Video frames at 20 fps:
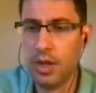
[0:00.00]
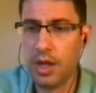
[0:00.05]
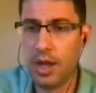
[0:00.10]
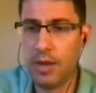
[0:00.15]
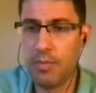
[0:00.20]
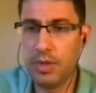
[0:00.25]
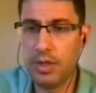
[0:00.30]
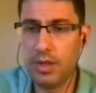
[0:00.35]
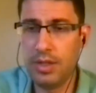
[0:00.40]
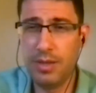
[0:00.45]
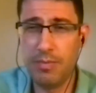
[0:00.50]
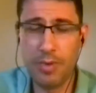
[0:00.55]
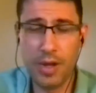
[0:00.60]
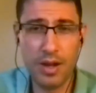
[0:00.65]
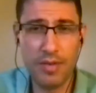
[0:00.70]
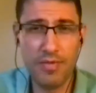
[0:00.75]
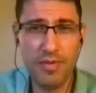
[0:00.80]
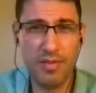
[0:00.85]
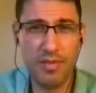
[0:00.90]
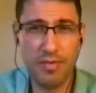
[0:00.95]
I mean, the
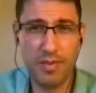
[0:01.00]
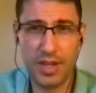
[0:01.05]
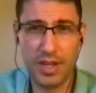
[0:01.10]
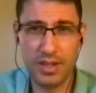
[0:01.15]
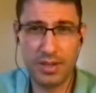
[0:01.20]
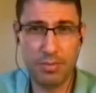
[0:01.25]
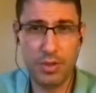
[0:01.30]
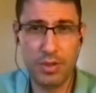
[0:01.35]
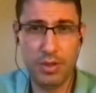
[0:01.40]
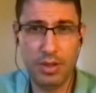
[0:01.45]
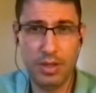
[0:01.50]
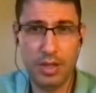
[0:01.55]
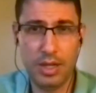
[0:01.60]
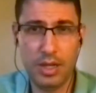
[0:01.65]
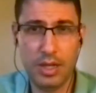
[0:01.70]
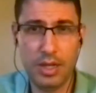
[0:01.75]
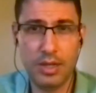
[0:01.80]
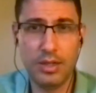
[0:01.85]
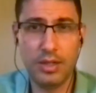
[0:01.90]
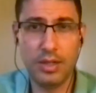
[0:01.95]
amount of investment they
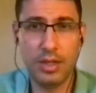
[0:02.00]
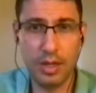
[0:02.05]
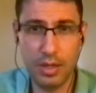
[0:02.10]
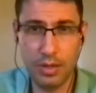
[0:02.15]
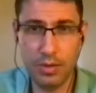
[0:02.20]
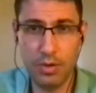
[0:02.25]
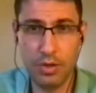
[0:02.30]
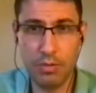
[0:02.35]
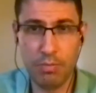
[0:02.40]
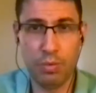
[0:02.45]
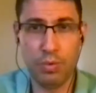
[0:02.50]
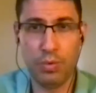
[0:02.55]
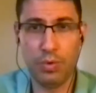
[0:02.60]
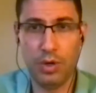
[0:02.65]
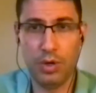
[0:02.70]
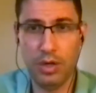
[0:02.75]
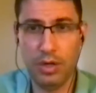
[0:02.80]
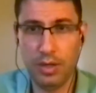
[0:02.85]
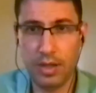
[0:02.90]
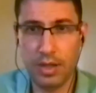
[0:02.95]
continue to
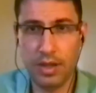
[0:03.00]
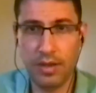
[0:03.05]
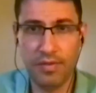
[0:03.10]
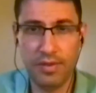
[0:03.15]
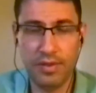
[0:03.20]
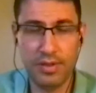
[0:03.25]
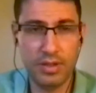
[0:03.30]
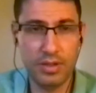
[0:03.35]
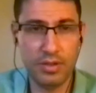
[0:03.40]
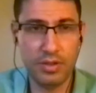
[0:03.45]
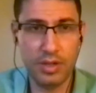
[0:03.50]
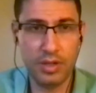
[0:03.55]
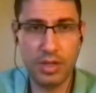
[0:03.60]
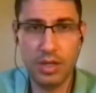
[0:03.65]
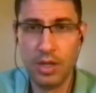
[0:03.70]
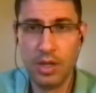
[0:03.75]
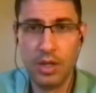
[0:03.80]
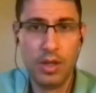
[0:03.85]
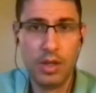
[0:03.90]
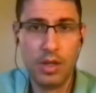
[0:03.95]
pour into that facility,